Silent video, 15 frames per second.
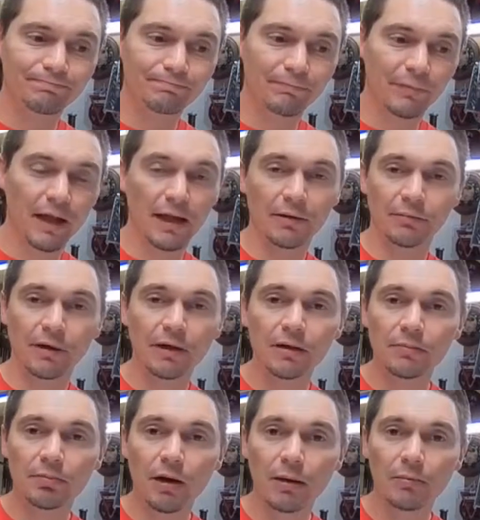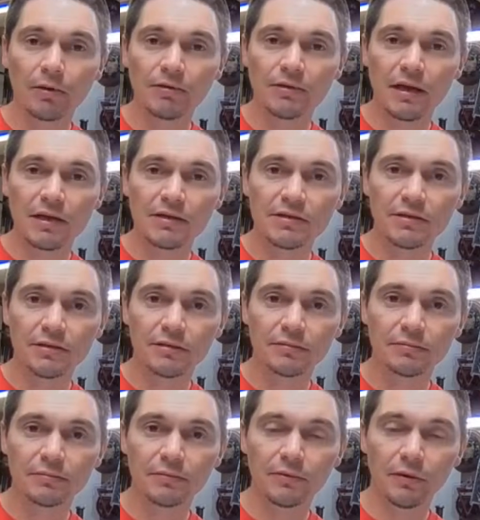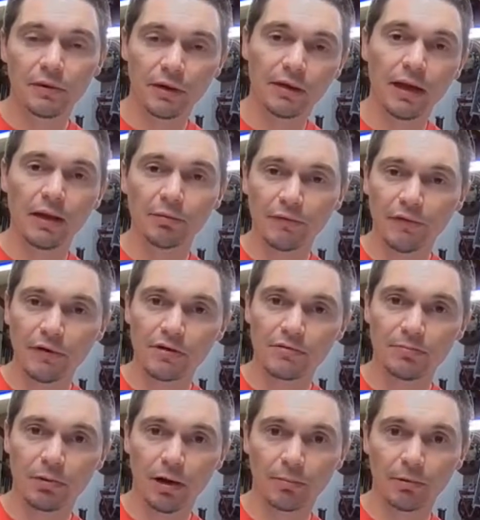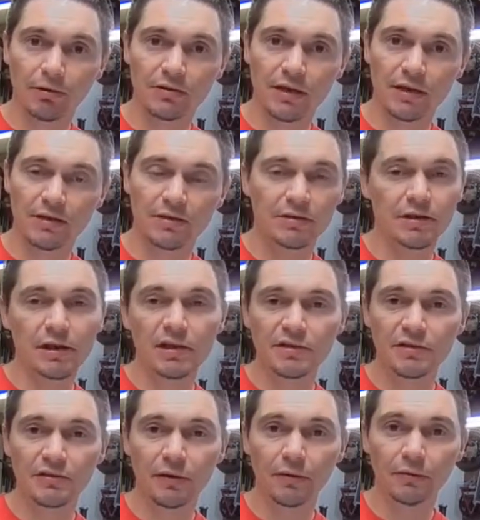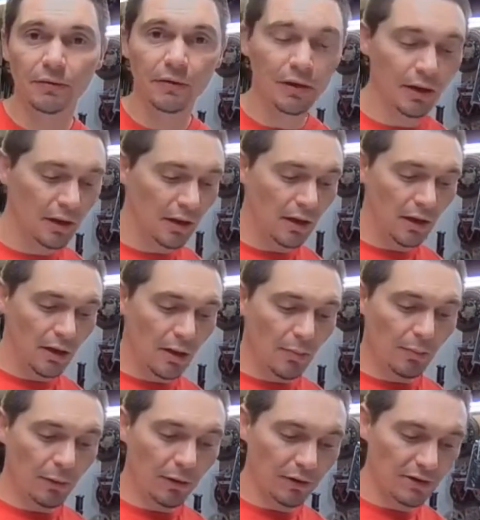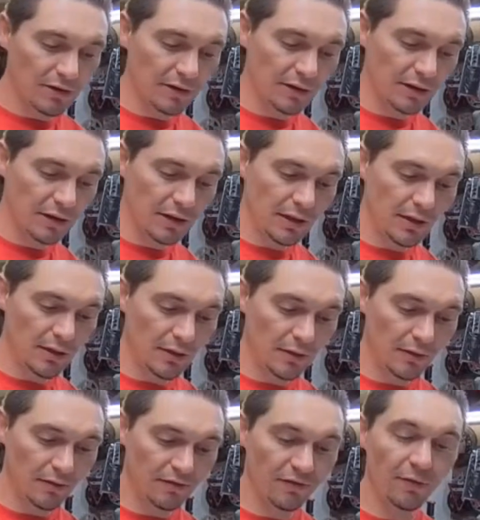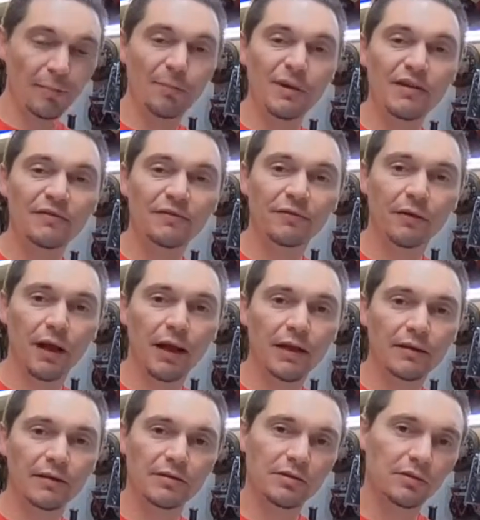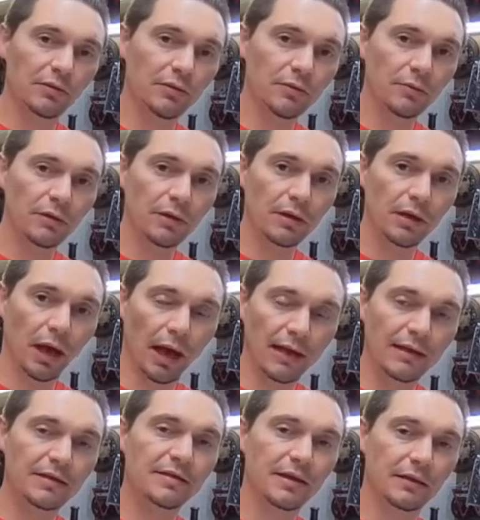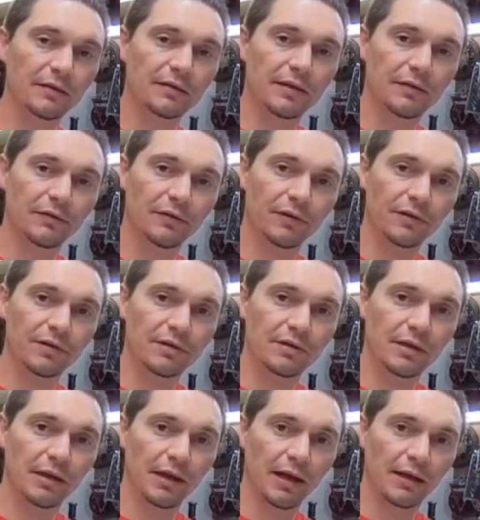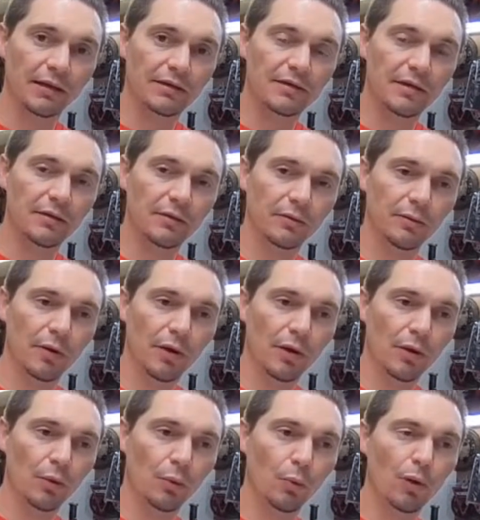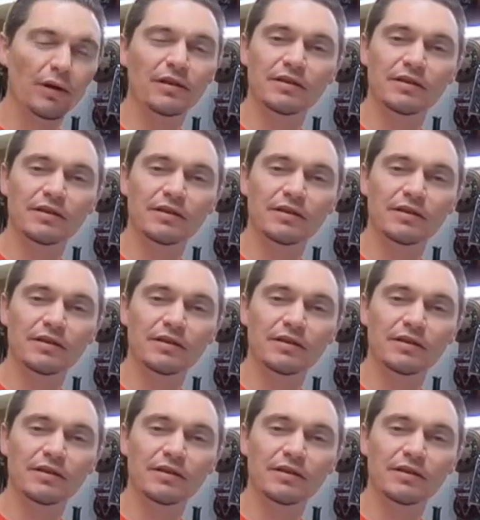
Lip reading: like regular prop rotation or they like reverse prop rotation, to each his own. Personally, from me flying this little one, I can tell the difference, and I can tell what is